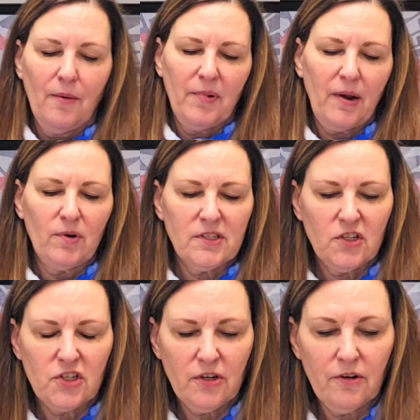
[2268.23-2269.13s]
But I
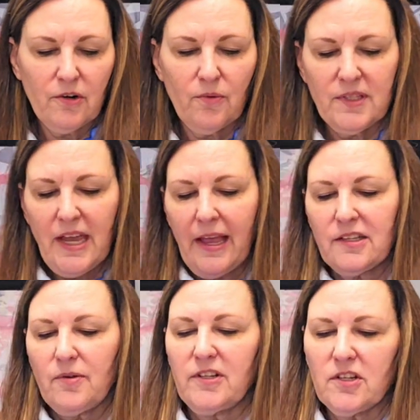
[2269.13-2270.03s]
wasn't sure, new with
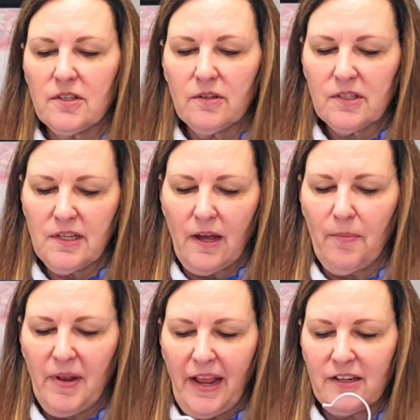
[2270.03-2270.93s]
tags, so I just looked it
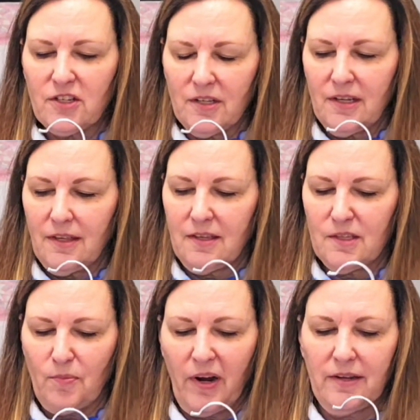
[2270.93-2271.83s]
up, and actually
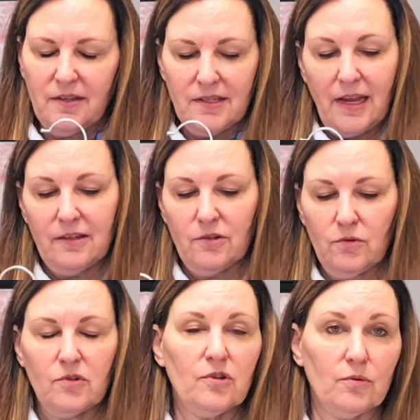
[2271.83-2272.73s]
this brand does not
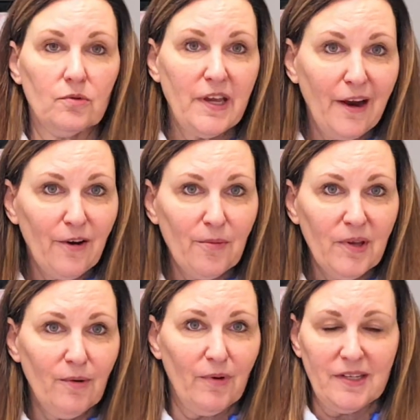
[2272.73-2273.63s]
do too
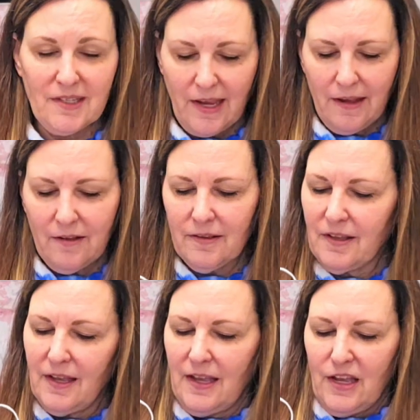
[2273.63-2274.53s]
terribly resale.
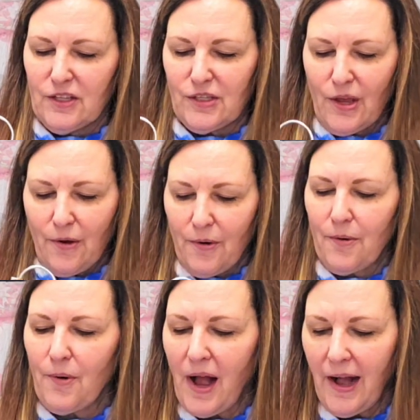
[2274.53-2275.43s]

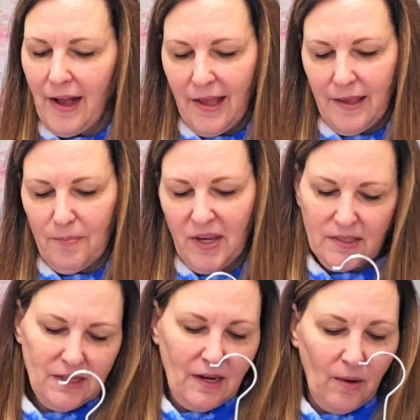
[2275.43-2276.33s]
So I
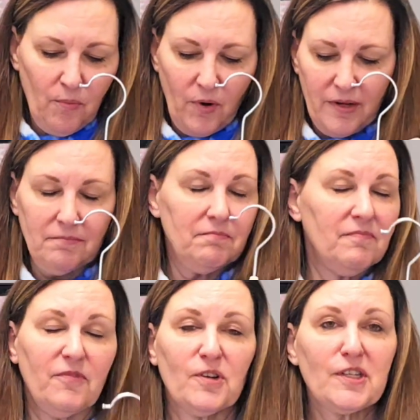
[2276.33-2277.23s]
picked it up, one
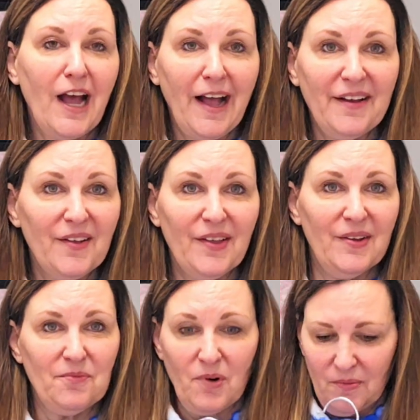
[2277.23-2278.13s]
for style
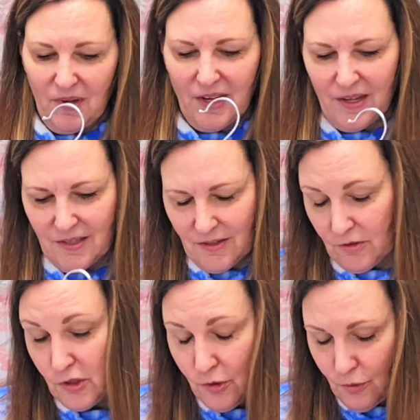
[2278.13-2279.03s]
and
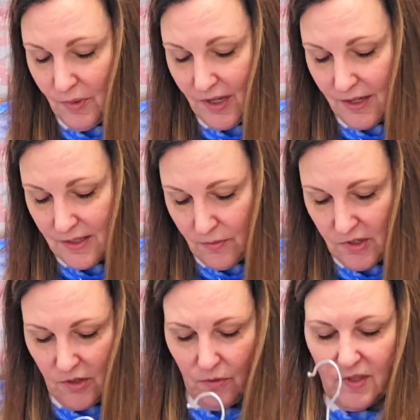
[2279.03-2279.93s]
two because it was new